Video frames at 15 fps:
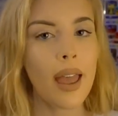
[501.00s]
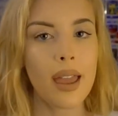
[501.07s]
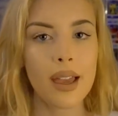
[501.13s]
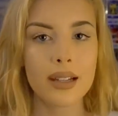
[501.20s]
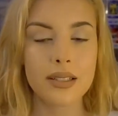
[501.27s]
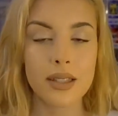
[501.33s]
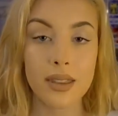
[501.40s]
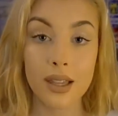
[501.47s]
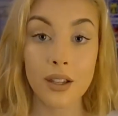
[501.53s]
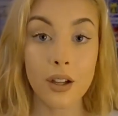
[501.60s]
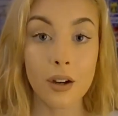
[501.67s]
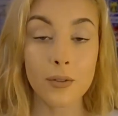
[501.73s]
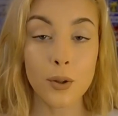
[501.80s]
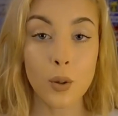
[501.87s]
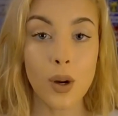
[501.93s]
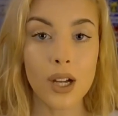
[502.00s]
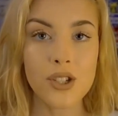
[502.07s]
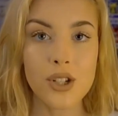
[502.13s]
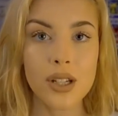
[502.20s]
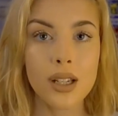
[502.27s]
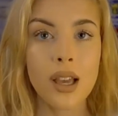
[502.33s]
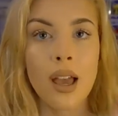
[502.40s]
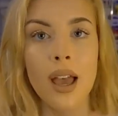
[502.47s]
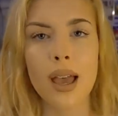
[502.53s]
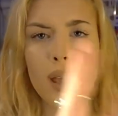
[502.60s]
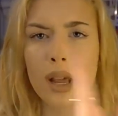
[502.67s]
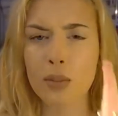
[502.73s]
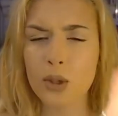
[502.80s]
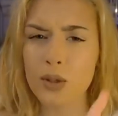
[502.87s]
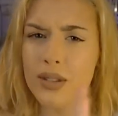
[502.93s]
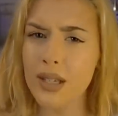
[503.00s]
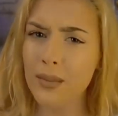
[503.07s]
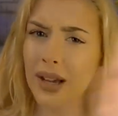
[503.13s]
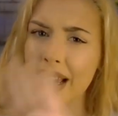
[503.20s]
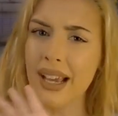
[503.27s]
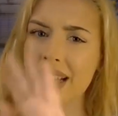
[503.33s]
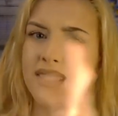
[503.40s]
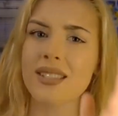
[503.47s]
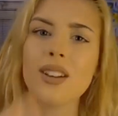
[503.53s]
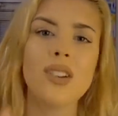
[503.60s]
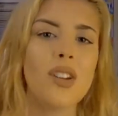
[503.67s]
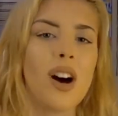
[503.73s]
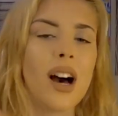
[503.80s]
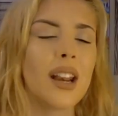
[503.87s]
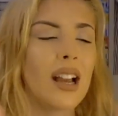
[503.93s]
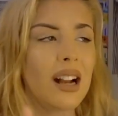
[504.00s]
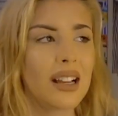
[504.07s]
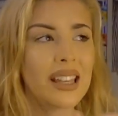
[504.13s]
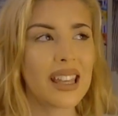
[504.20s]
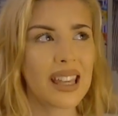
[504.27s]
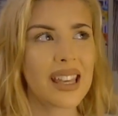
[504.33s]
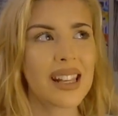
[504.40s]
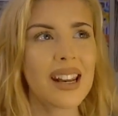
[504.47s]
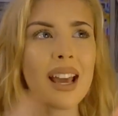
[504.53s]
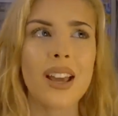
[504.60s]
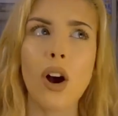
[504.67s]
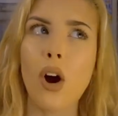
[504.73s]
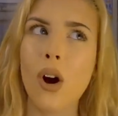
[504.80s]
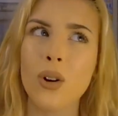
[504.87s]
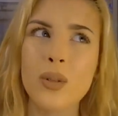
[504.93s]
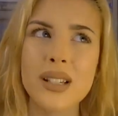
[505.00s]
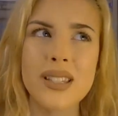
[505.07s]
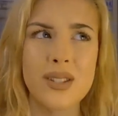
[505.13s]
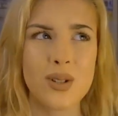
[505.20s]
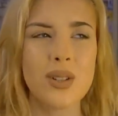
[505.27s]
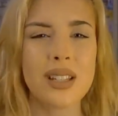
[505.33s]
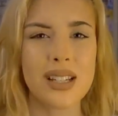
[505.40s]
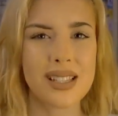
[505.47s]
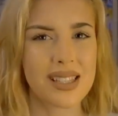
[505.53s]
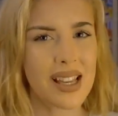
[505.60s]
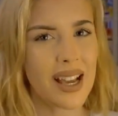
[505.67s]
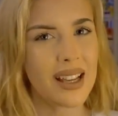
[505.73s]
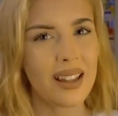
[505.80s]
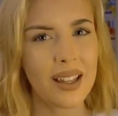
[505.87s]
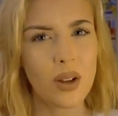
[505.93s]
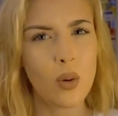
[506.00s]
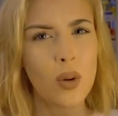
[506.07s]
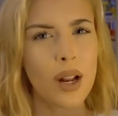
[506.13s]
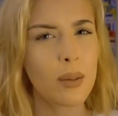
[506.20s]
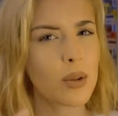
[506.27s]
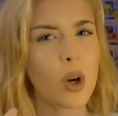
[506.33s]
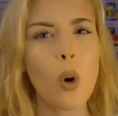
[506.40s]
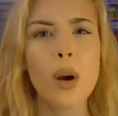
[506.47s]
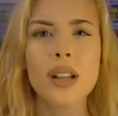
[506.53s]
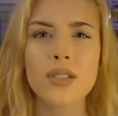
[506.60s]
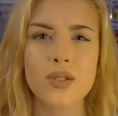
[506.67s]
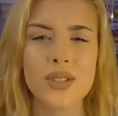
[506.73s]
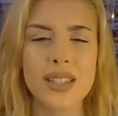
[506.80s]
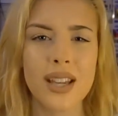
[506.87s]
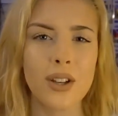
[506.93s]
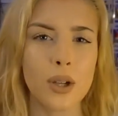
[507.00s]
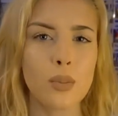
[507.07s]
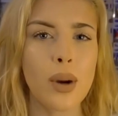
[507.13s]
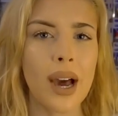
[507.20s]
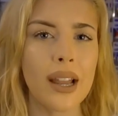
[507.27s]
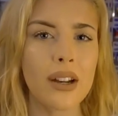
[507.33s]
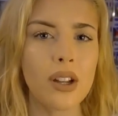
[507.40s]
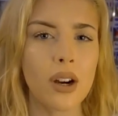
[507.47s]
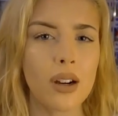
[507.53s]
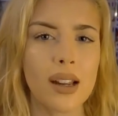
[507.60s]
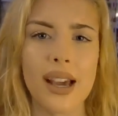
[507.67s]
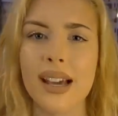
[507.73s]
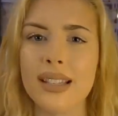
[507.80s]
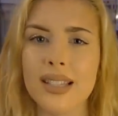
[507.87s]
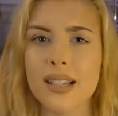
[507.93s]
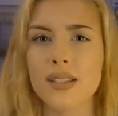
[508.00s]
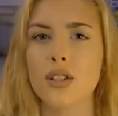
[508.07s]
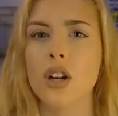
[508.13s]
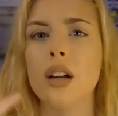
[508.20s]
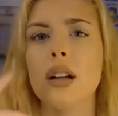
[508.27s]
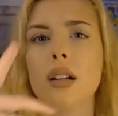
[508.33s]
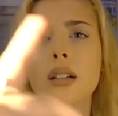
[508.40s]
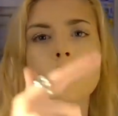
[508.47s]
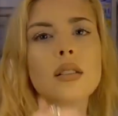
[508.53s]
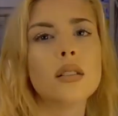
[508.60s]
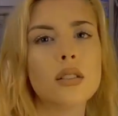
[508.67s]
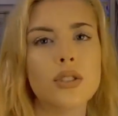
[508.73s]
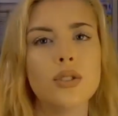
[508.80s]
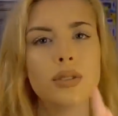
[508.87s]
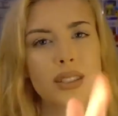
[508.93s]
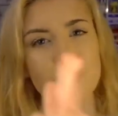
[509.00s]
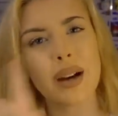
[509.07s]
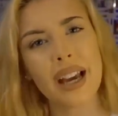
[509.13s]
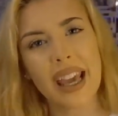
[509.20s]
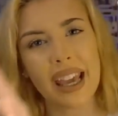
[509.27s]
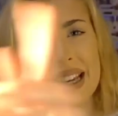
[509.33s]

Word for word: And thank y'all for watching. And I'm using my hands a lot again. I always do this. I like, when I'm going to say goodbye to y'all guys, I start using my